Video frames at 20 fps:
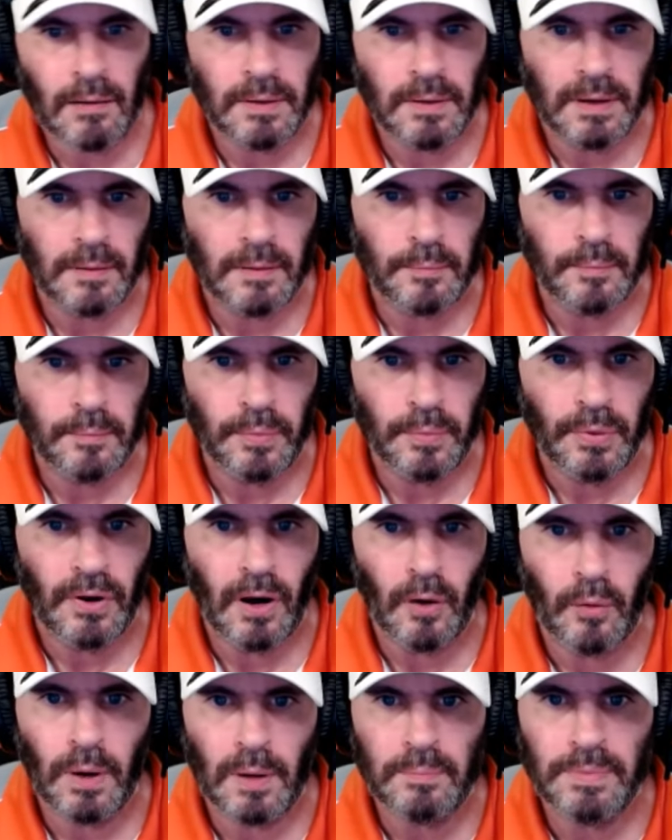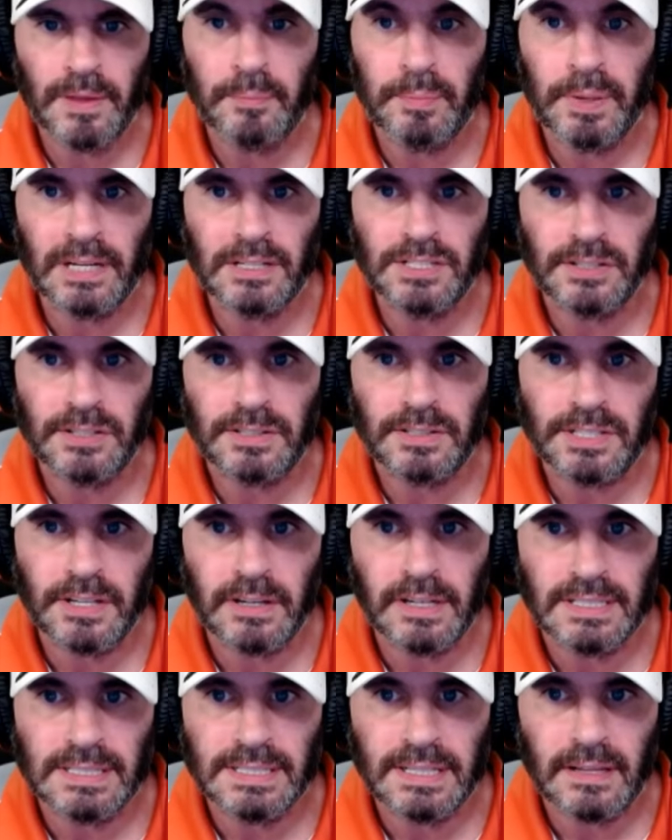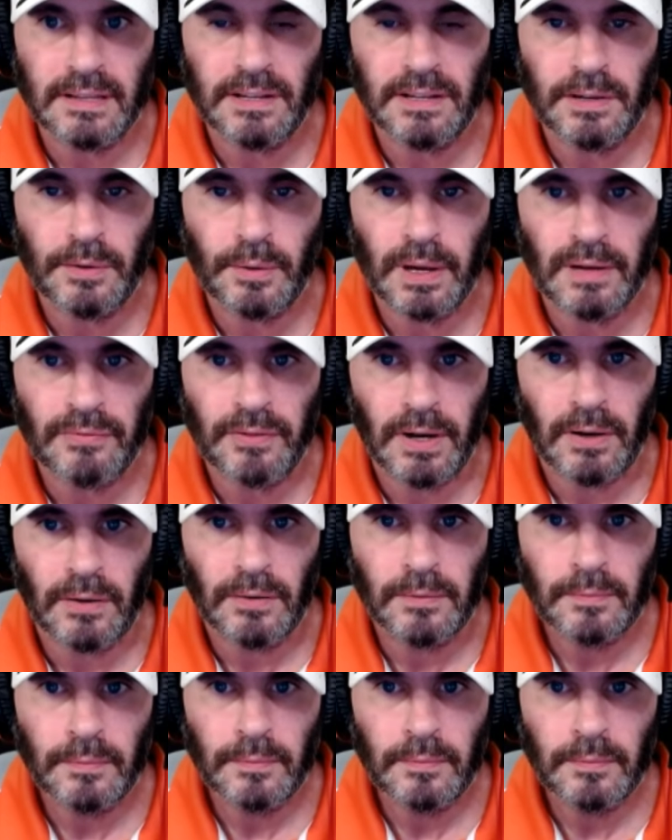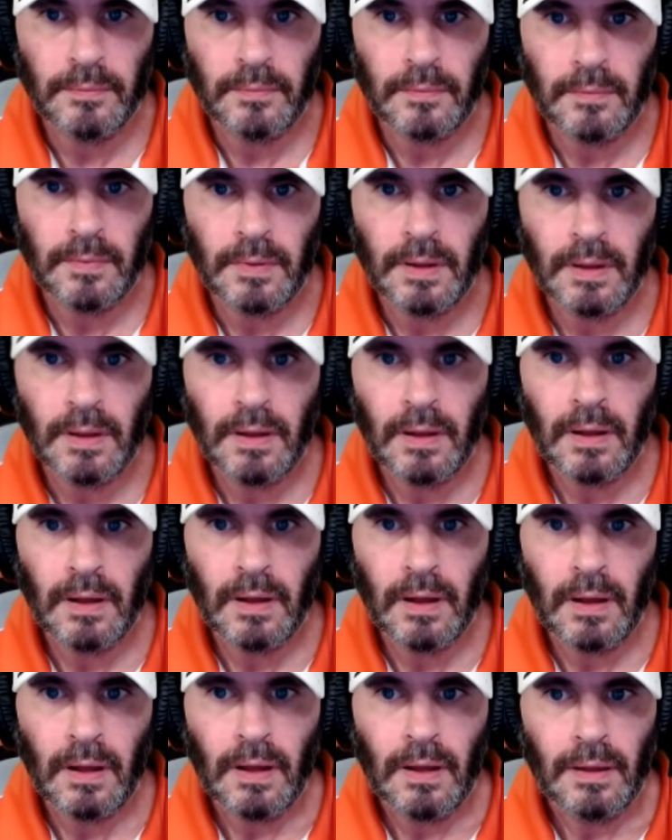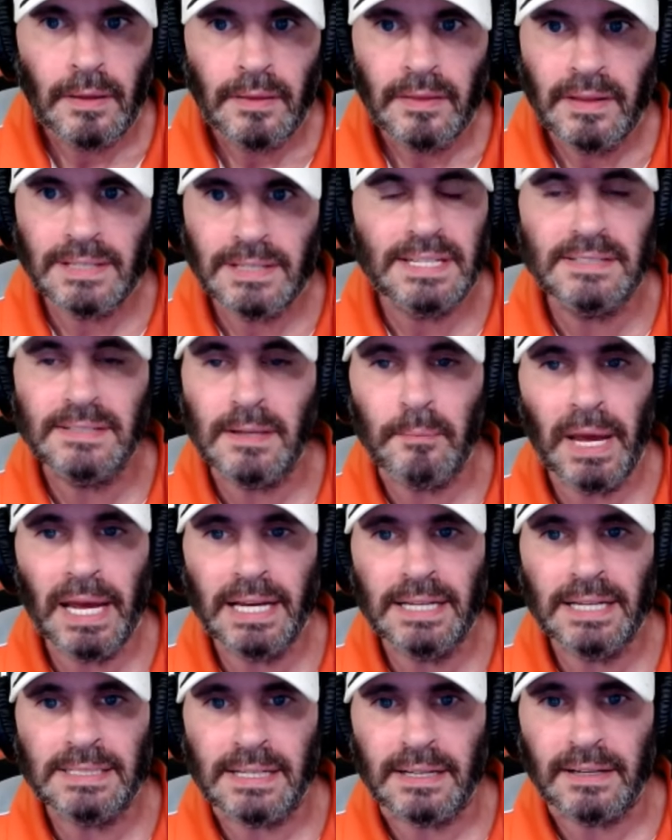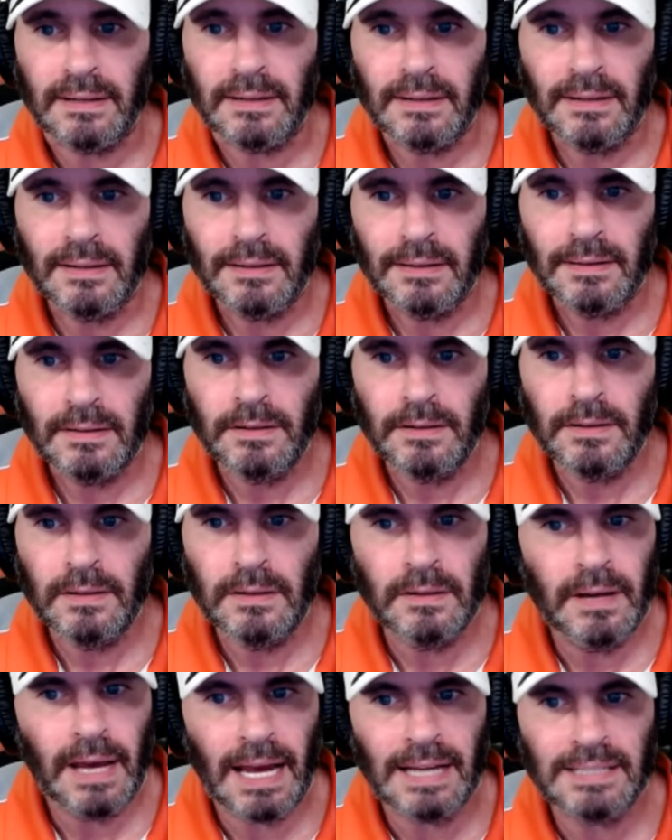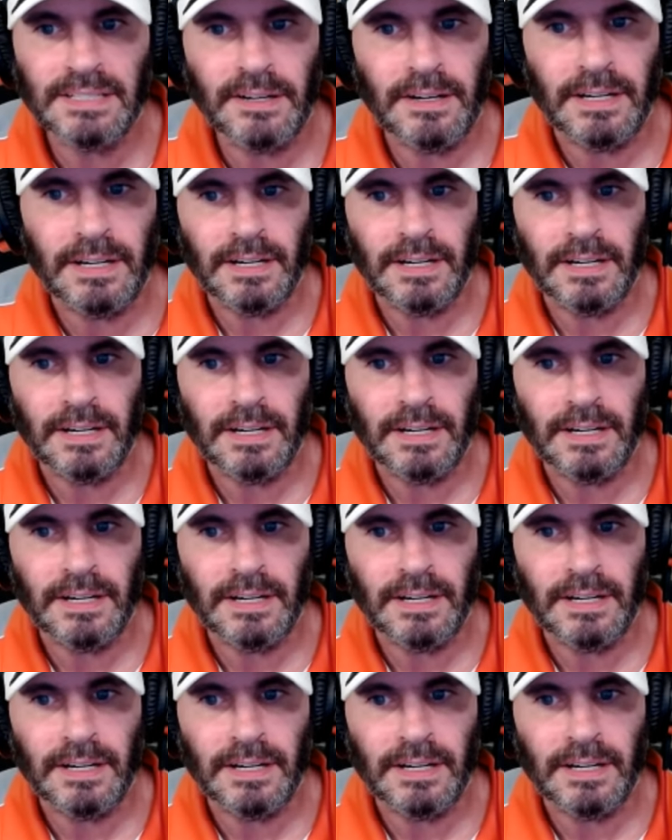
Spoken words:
I'm going to blow up the picture so you can see the UFO. This is amazing. You guys are going